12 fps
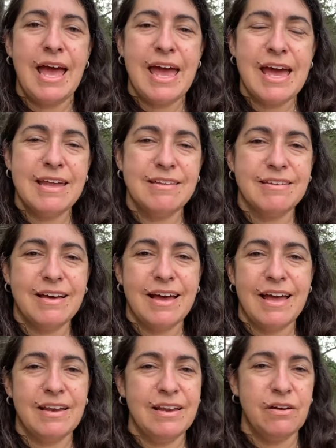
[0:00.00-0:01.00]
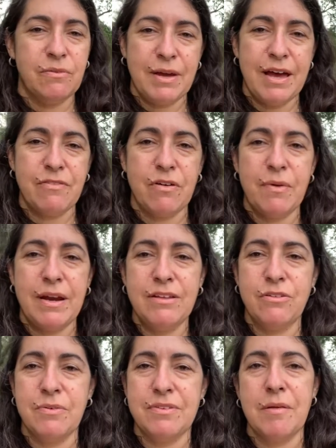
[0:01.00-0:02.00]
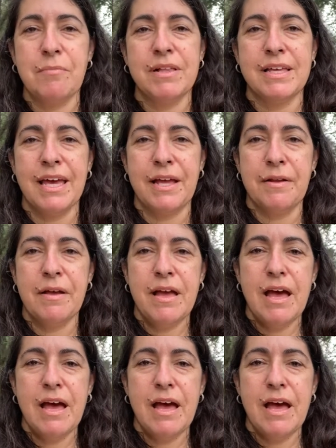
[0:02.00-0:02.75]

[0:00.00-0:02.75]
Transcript: And here we have our ready to assemble kit.